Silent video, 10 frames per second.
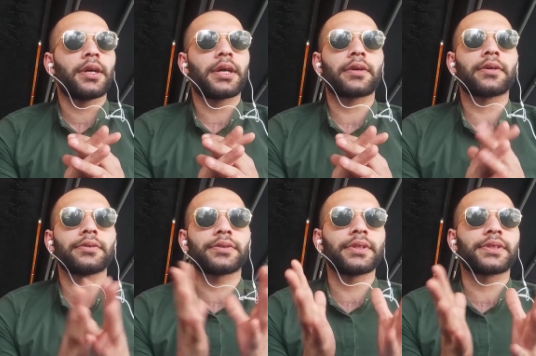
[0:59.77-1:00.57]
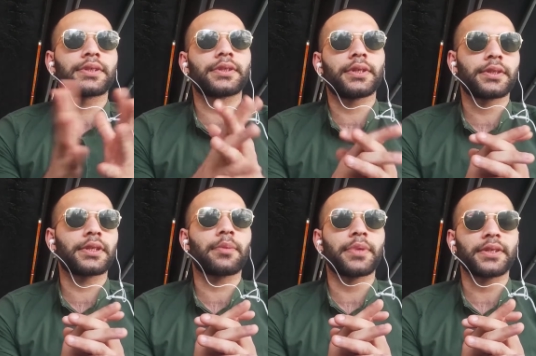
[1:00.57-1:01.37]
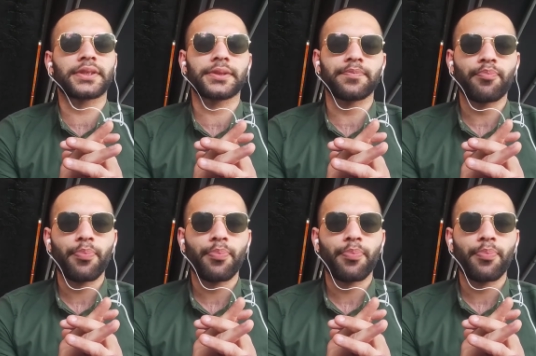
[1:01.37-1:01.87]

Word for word: around these topics.